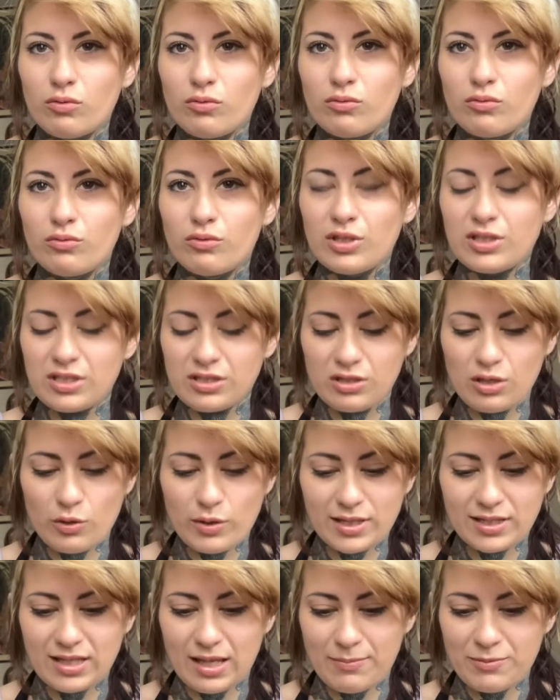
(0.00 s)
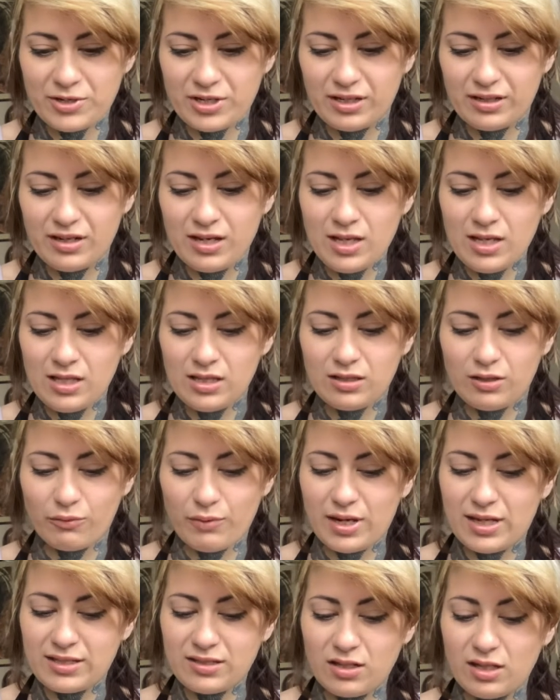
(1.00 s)
exception. The
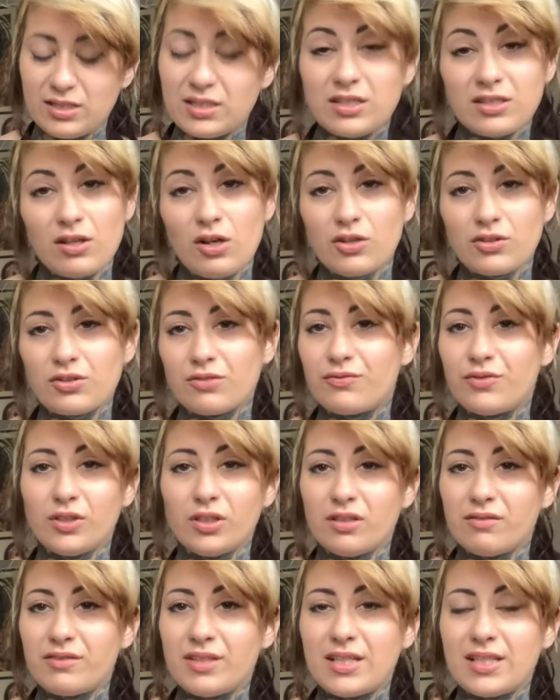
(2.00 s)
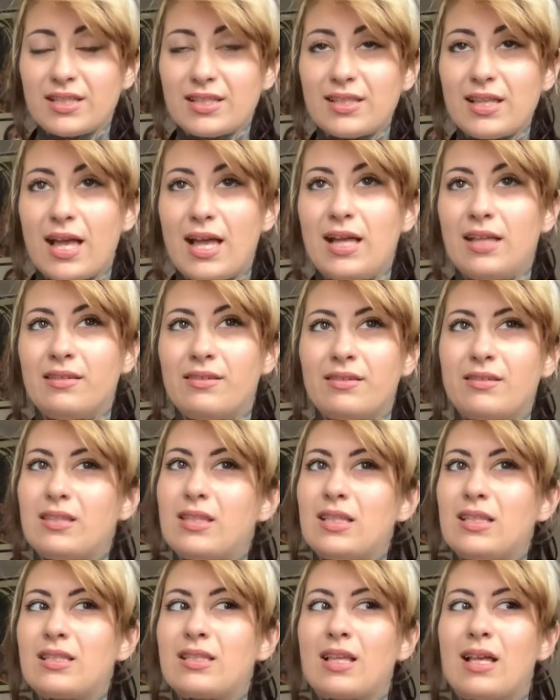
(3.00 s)
Renaissance is also full of this, and
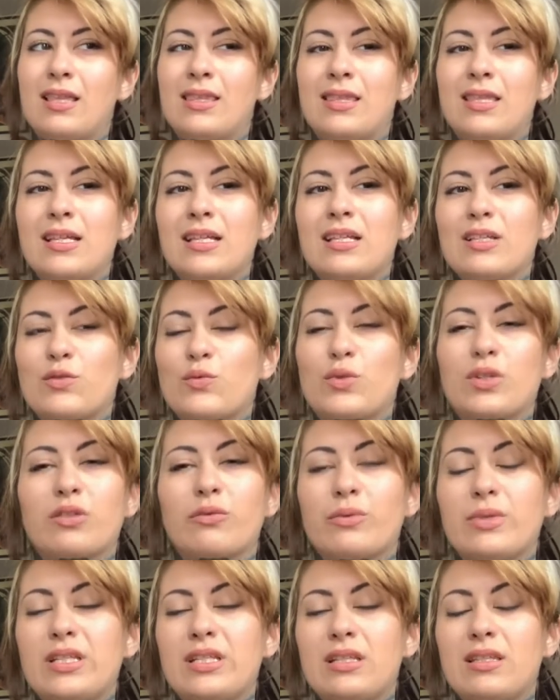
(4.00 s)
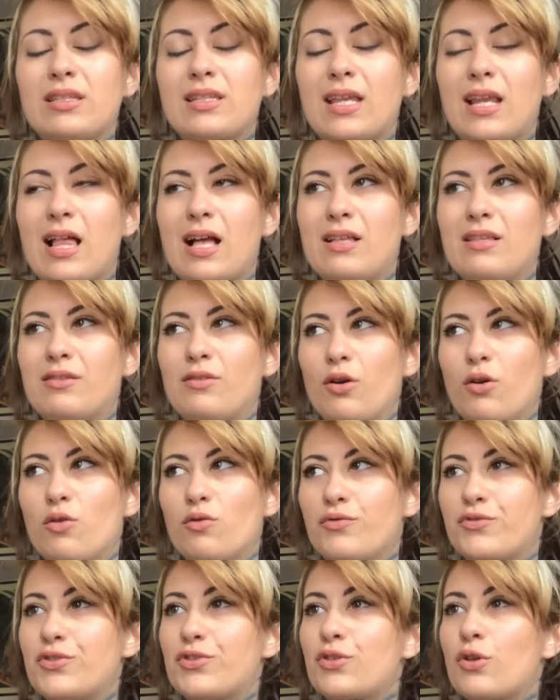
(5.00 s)
this I think is one of the reasons that I dove
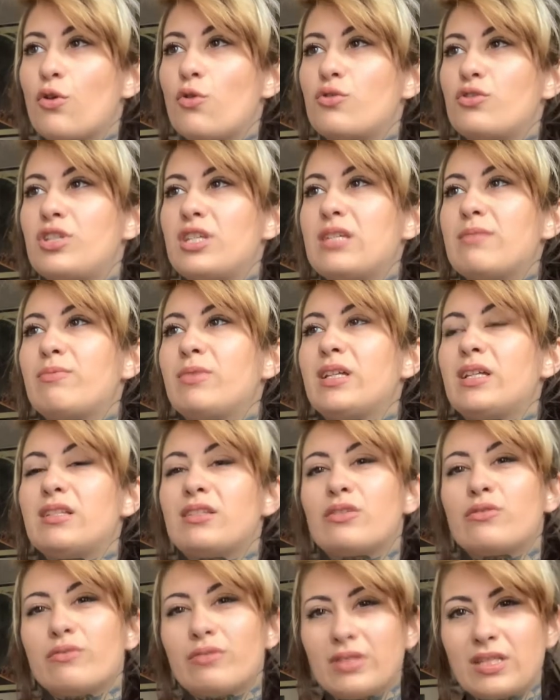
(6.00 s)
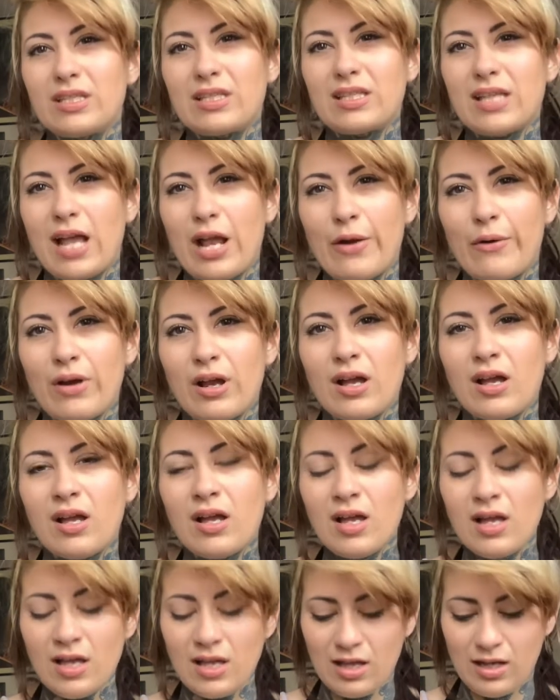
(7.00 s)
so deeply into this era.
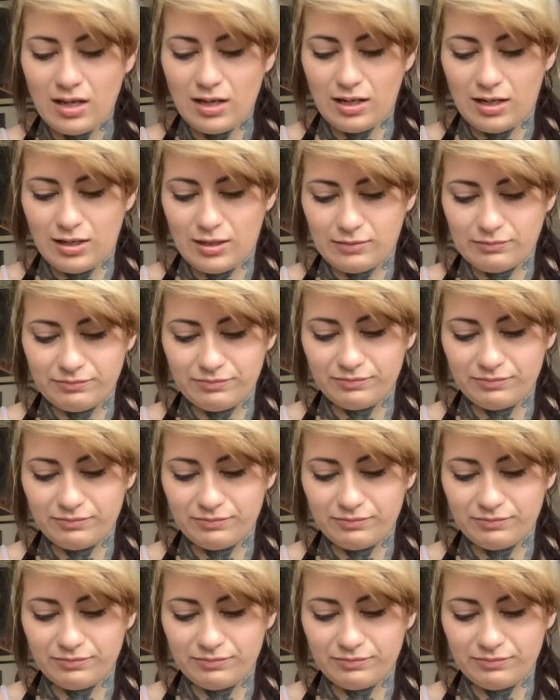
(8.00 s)
I